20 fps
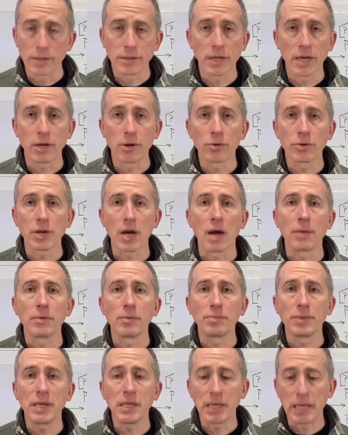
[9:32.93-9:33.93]
Take your time
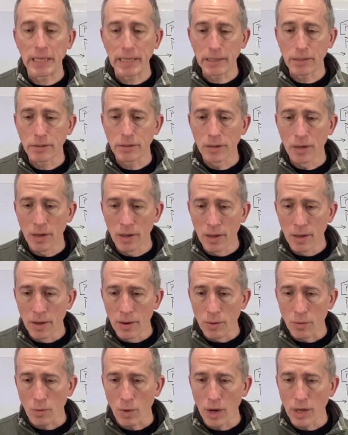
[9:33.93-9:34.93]
and be neat.
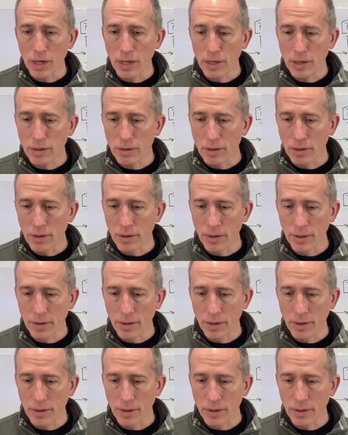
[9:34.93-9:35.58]
Writing